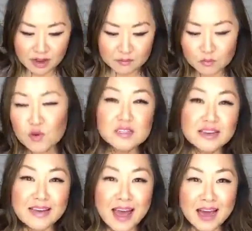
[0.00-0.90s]
more
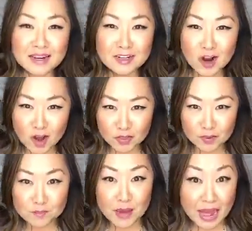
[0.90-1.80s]
like had it on the
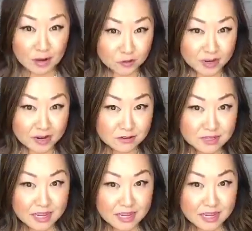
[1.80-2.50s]
background